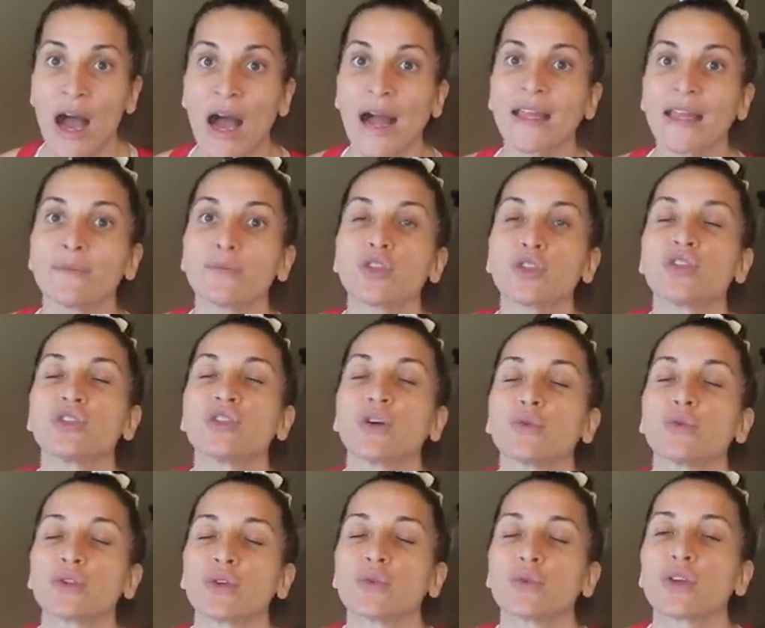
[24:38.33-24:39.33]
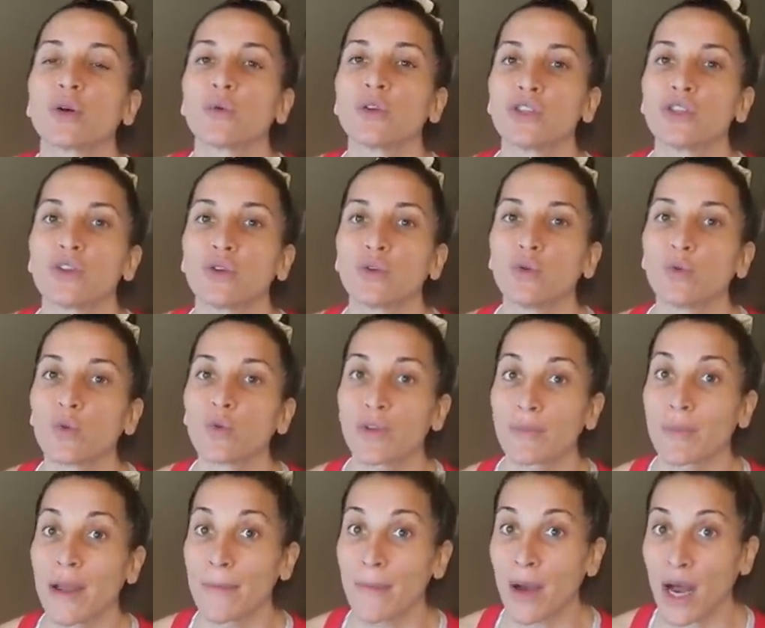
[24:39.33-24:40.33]
I am so, so, so in tune
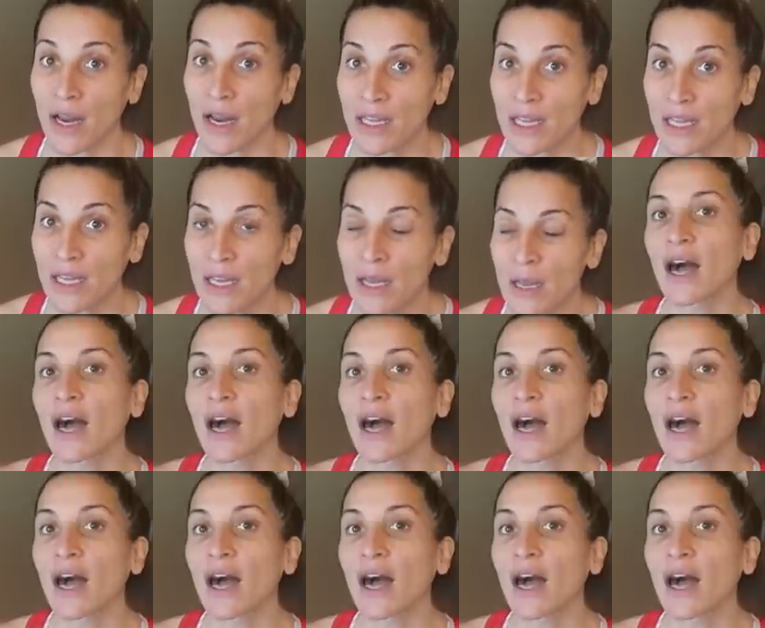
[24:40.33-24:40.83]
with my body.